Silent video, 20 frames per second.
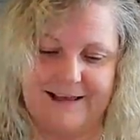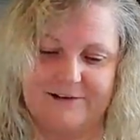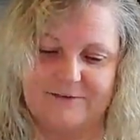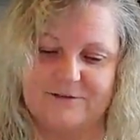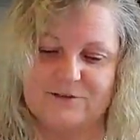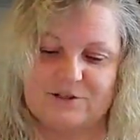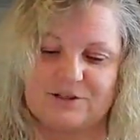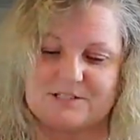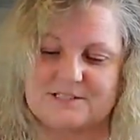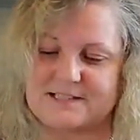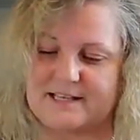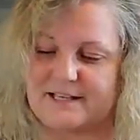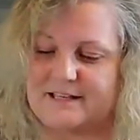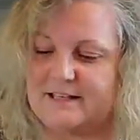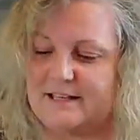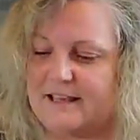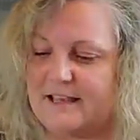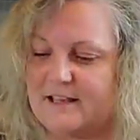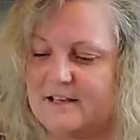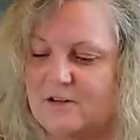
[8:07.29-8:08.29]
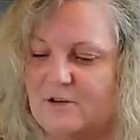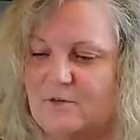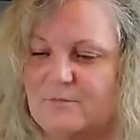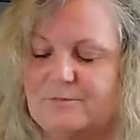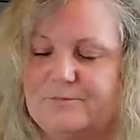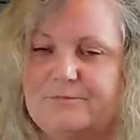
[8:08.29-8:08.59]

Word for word: I was just like, yeah, no.